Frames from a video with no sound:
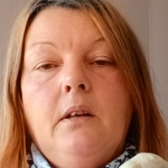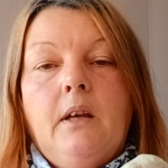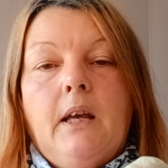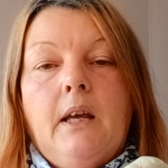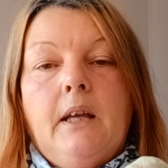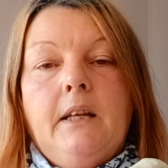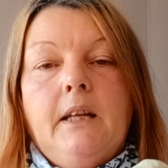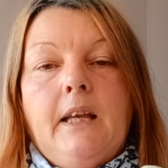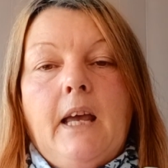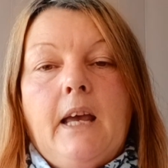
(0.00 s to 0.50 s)

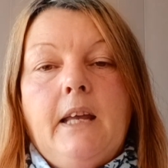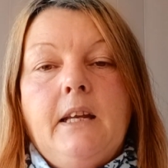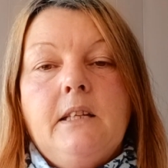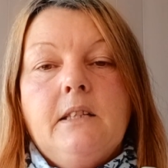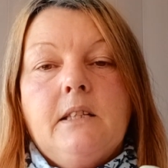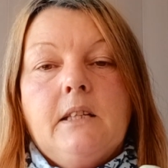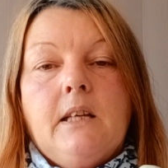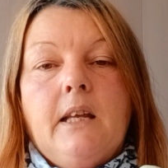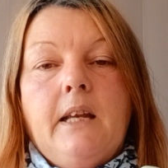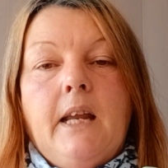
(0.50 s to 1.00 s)
And again,
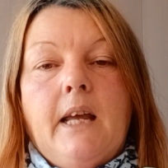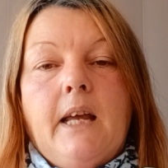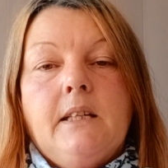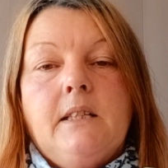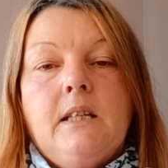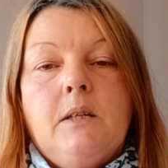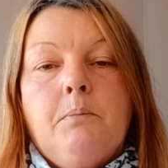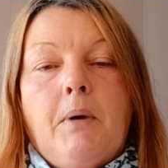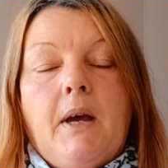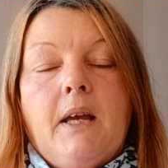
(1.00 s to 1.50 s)
it's
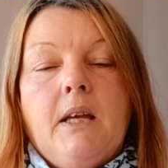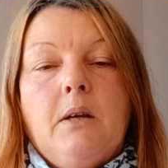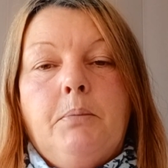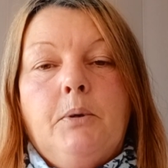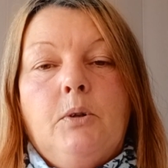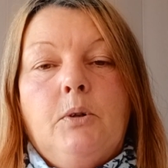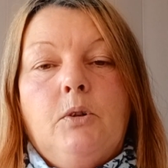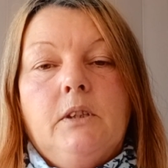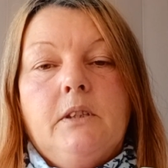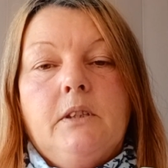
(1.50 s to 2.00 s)
connected by a
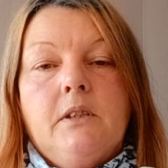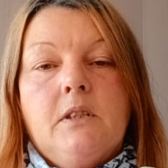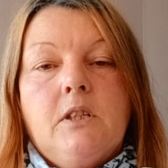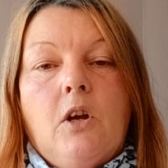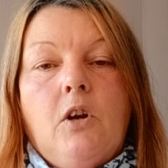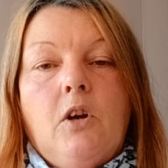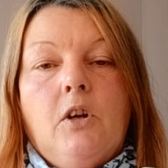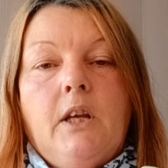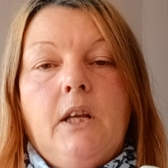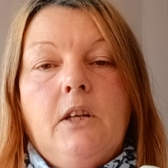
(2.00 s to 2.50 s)
ball and
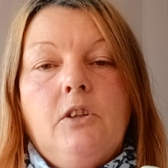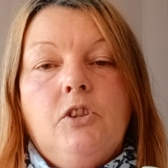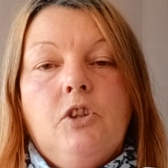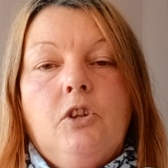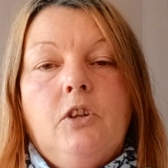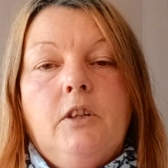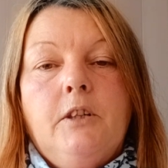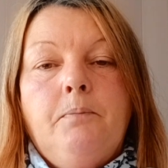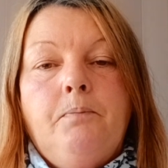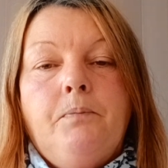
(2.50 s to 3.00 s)
socket
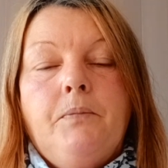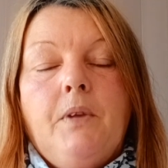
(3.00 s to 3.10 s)
joint.